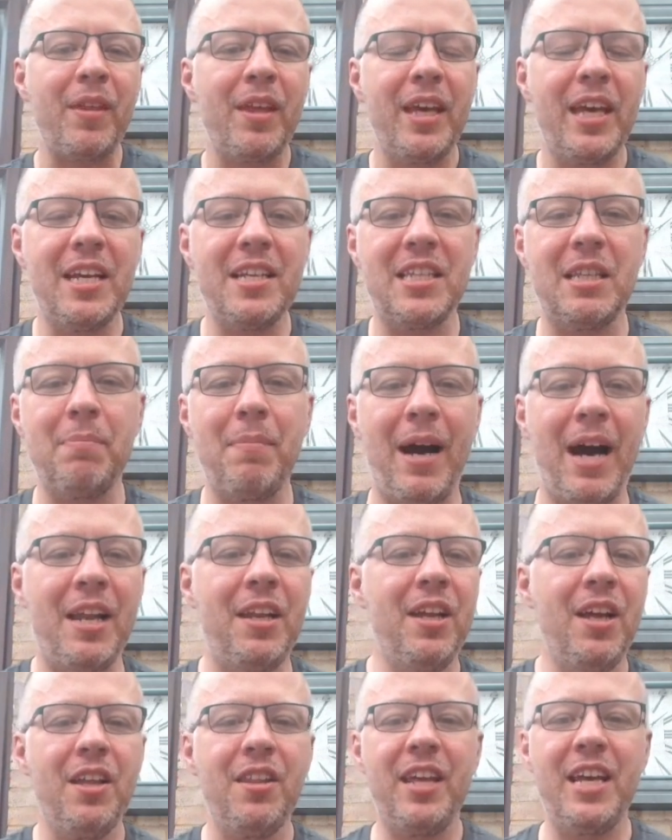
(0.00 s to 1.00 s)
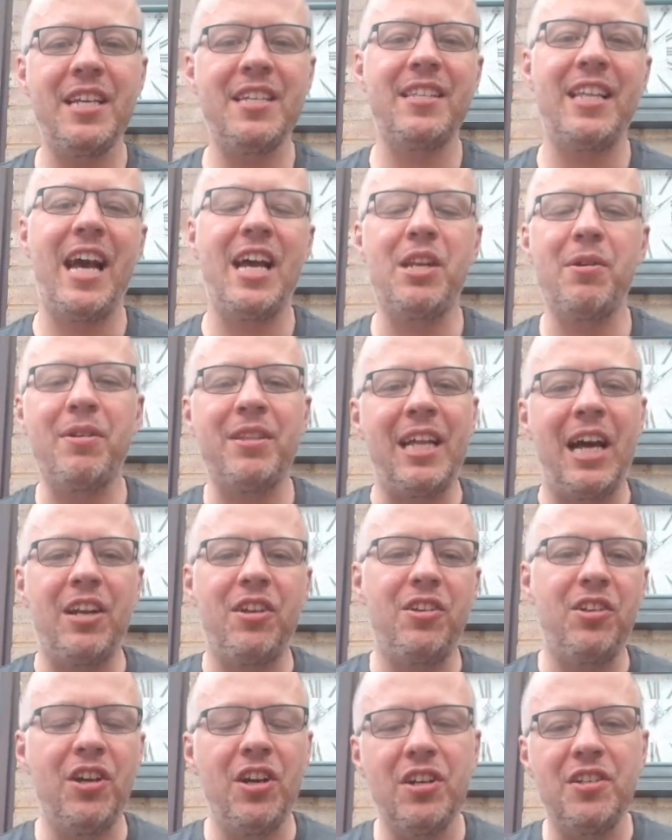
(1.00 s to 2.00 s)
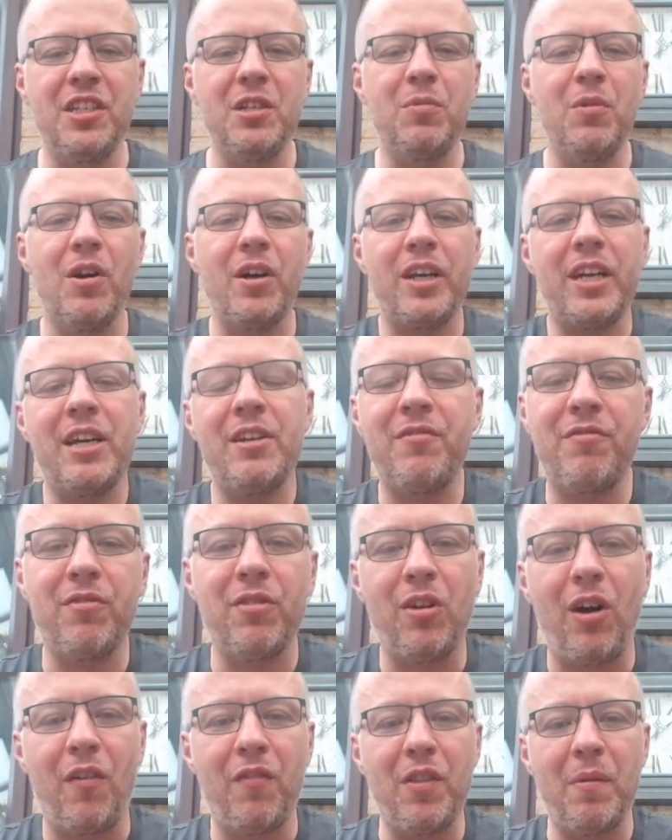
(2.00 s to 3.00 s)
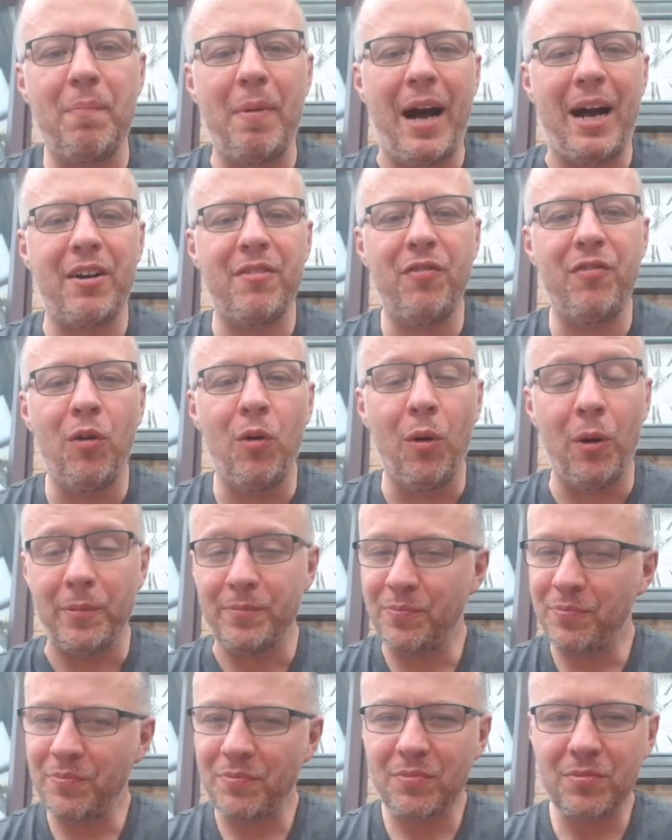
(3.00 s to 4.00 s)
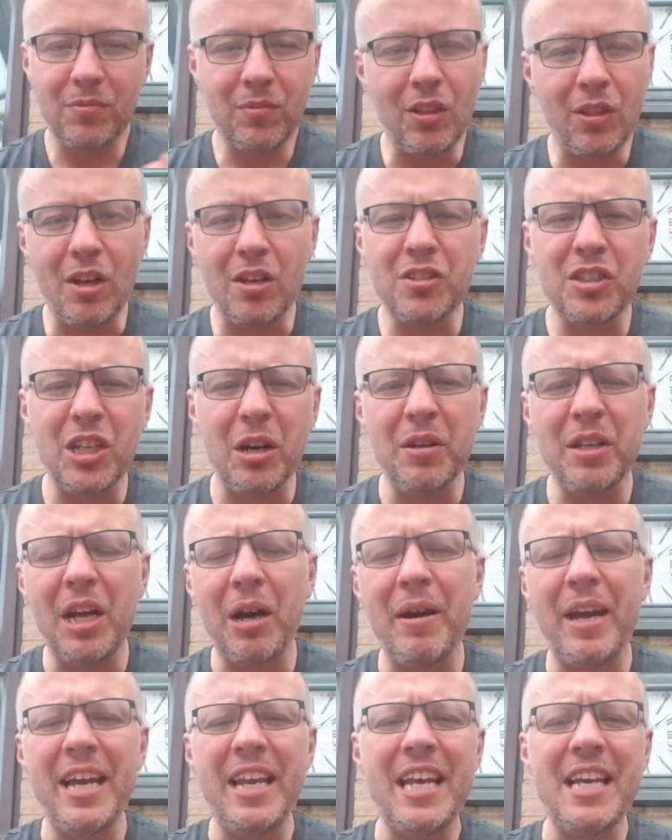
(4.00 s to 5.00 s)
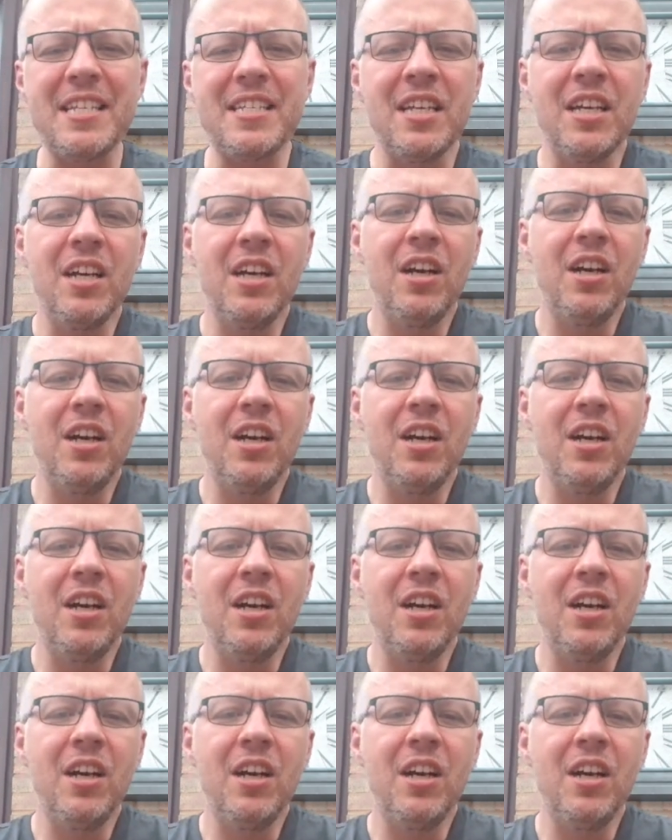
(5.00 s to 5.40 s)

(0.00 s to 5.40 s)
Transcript: He is the man that is there doing that dirty work in front of the back four. So, you know, it is...